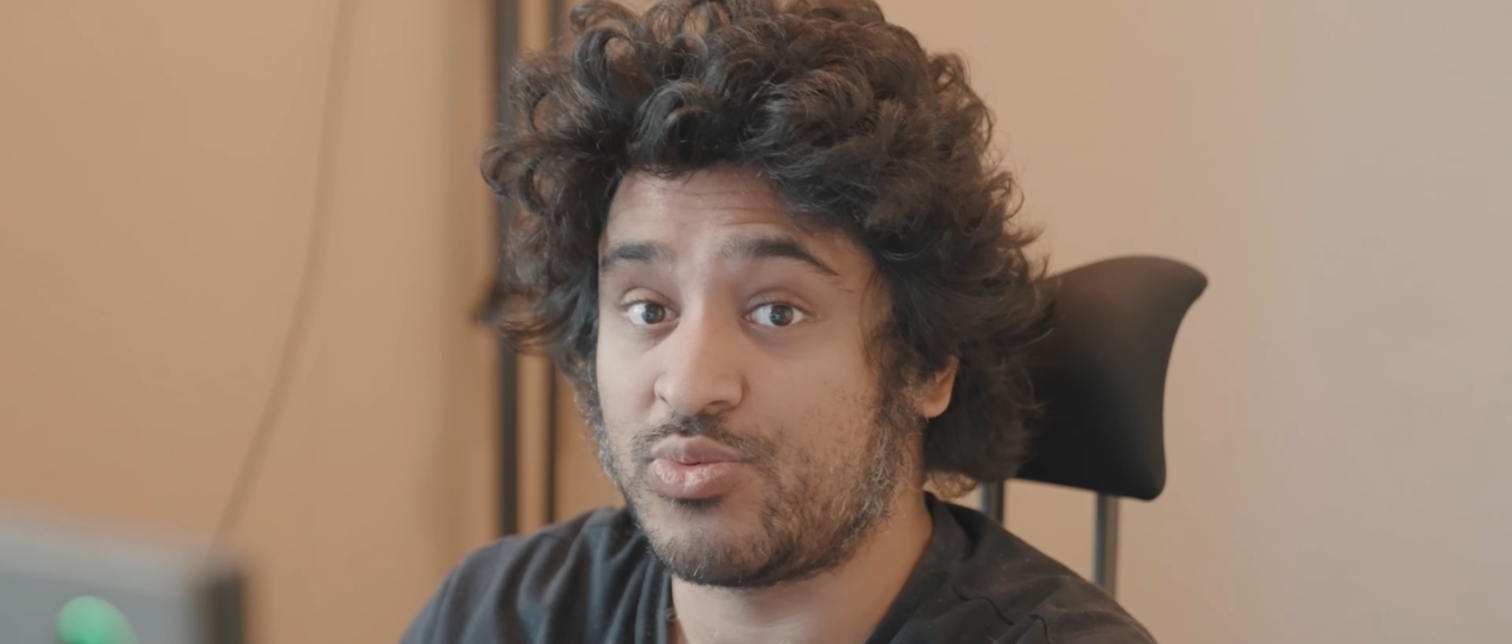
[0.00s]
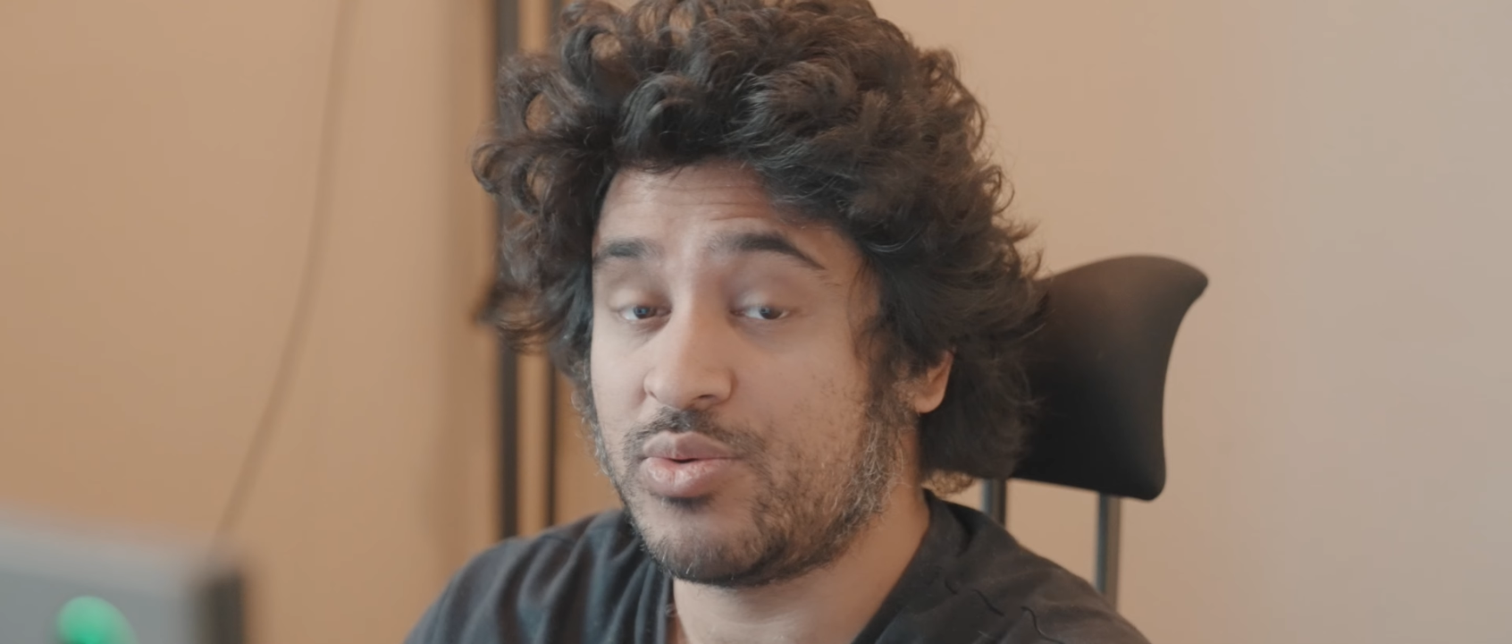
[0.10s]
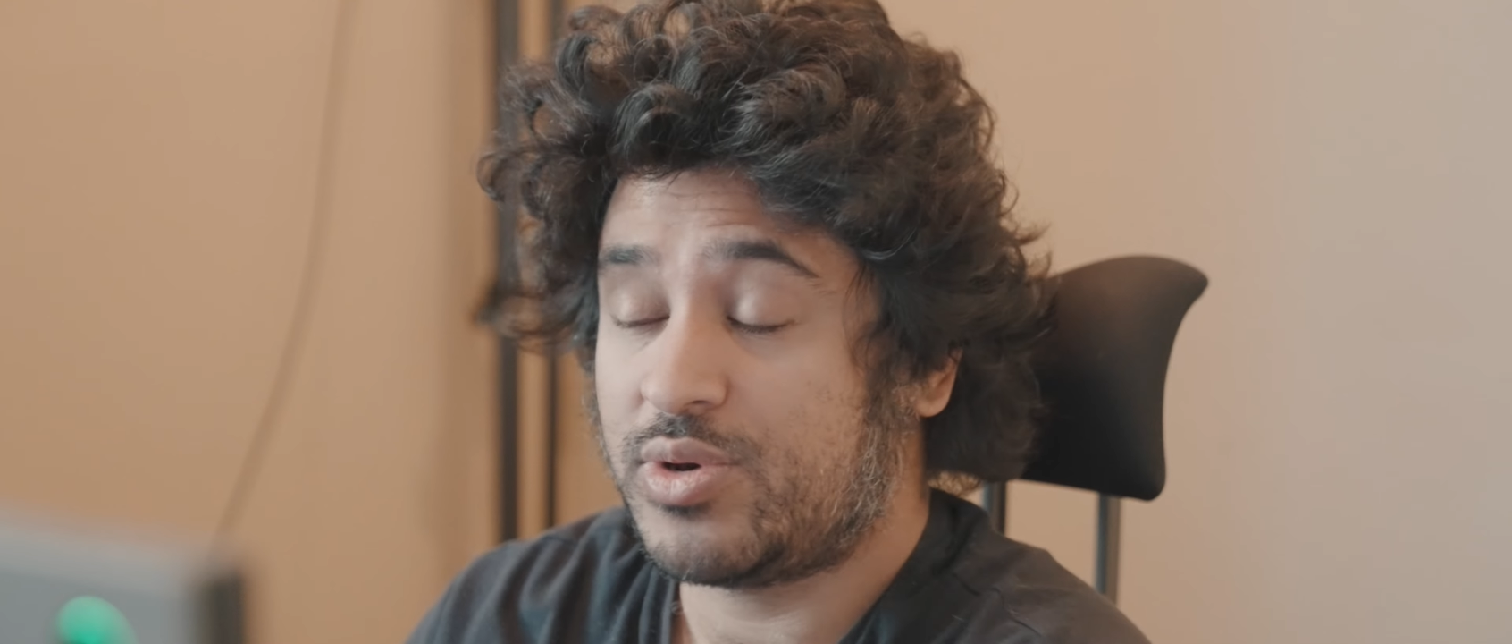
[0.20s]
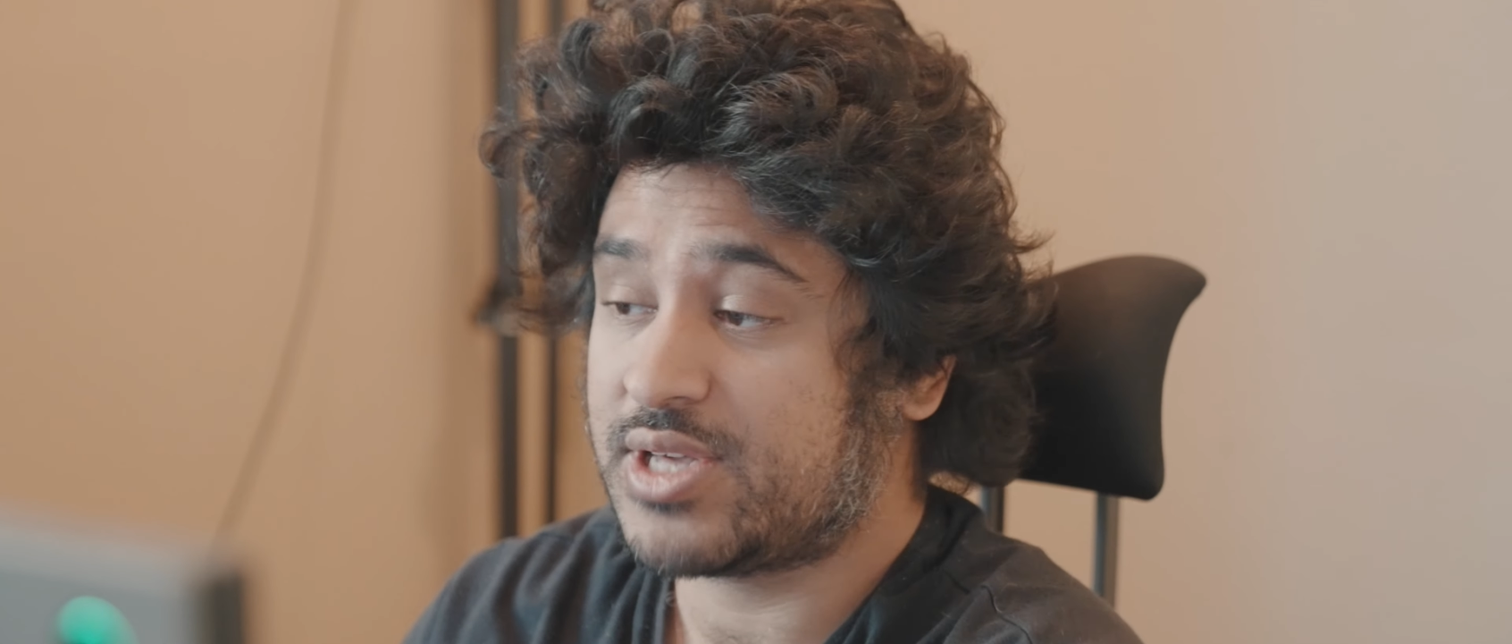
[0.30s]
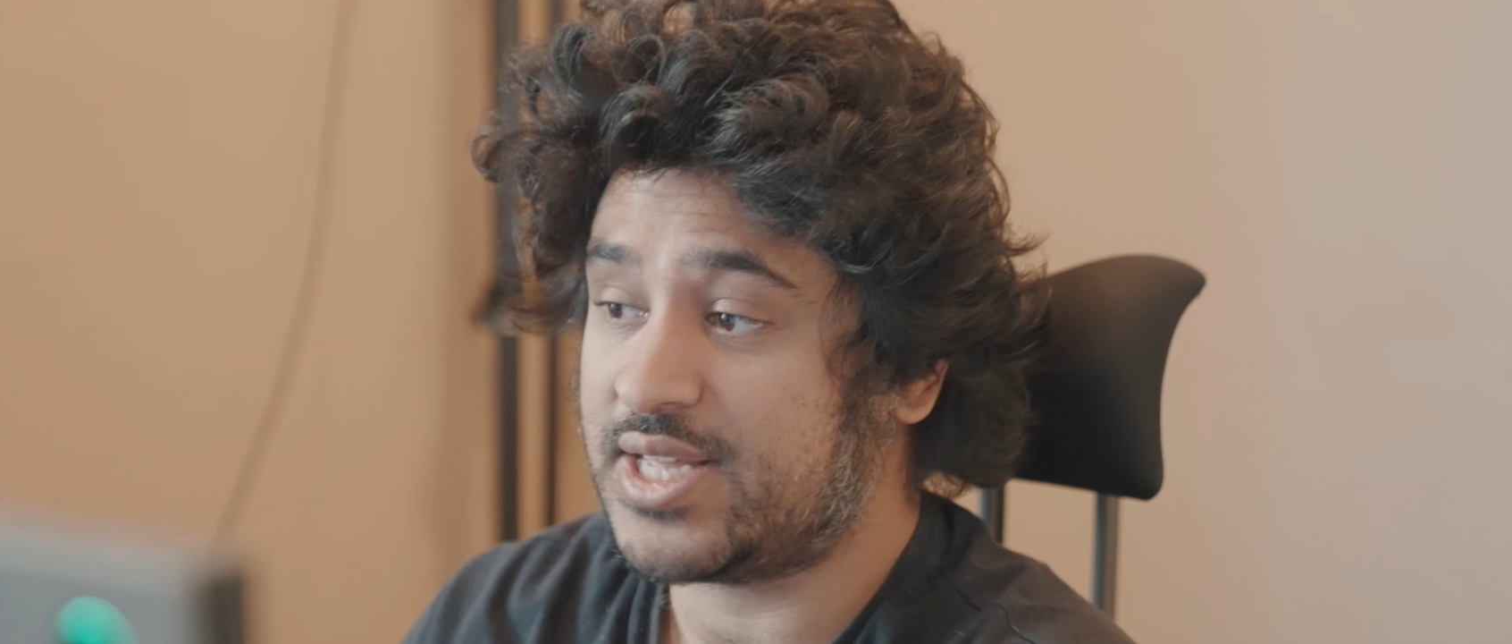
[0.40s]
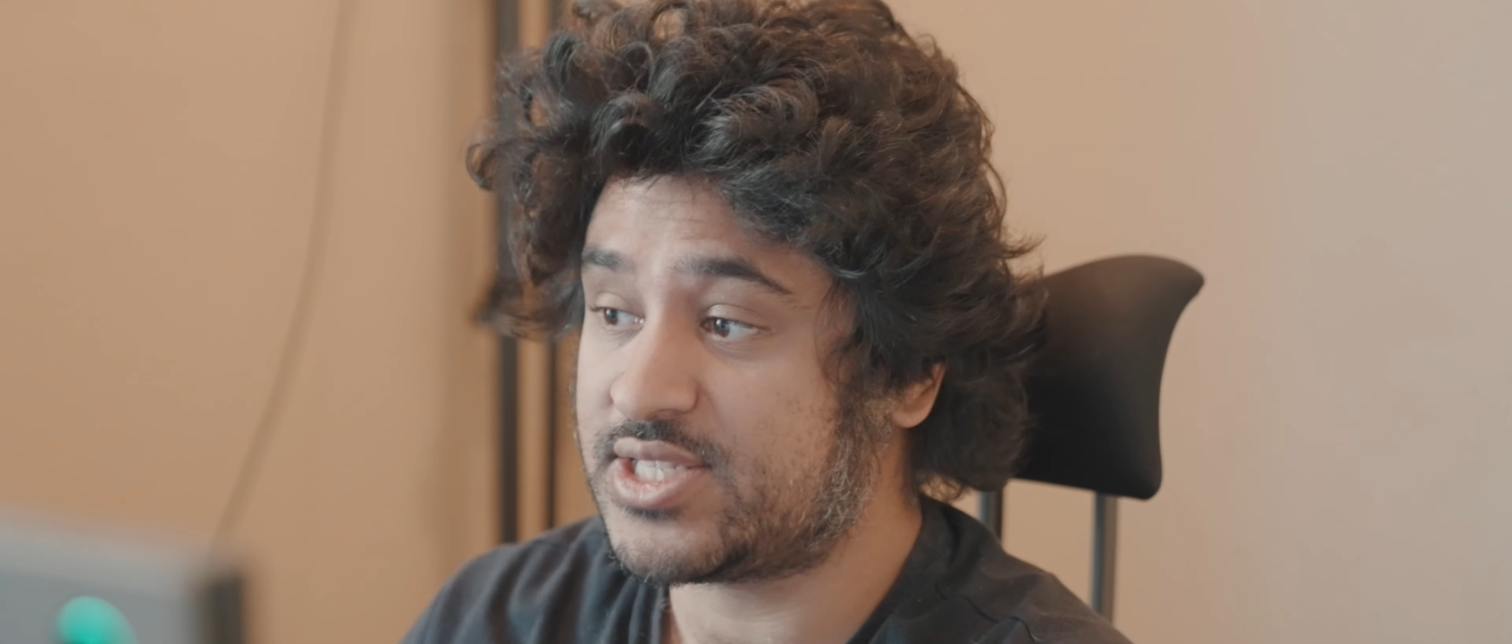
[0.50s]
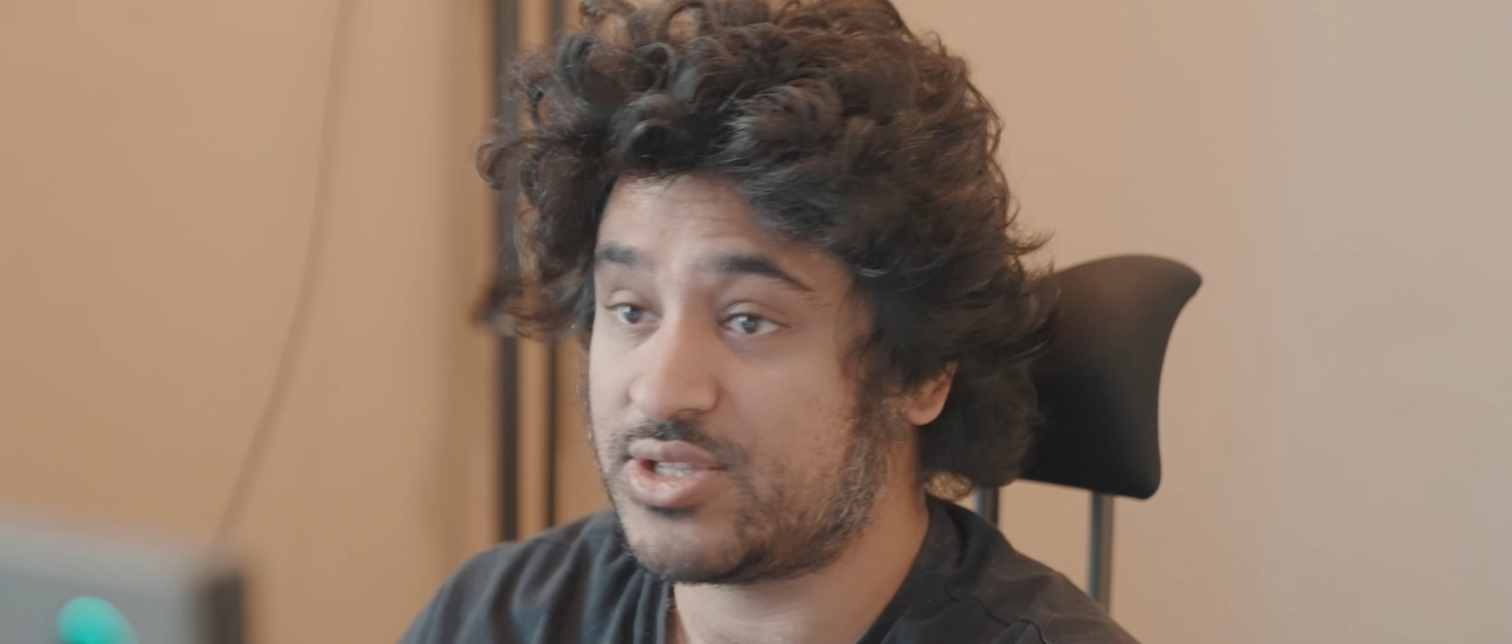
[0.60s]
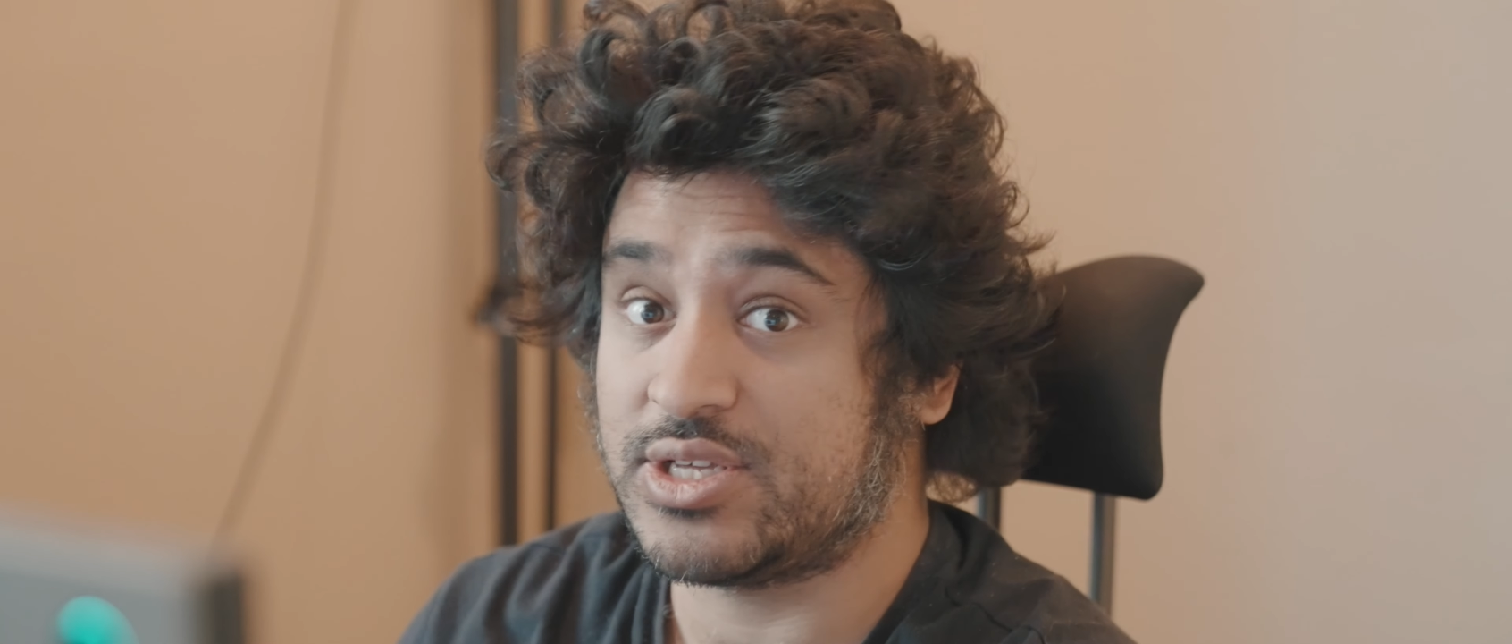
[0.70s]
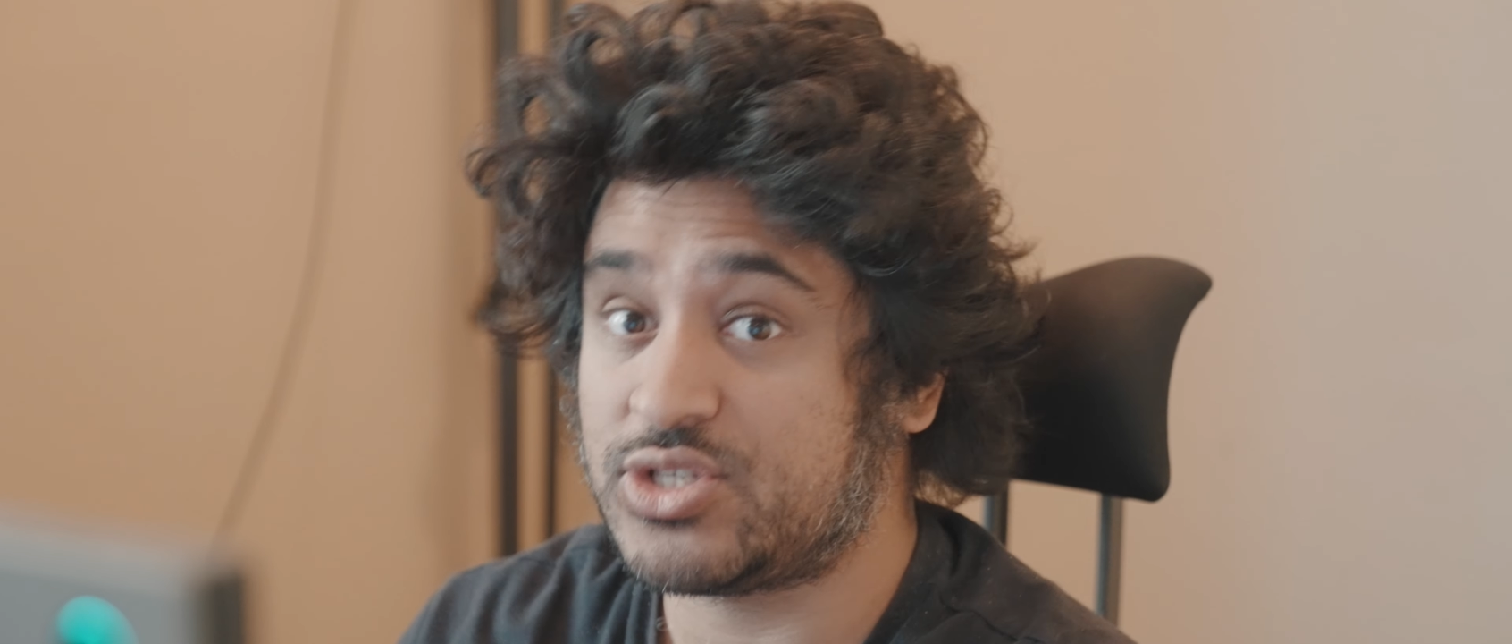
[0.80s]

we will get to the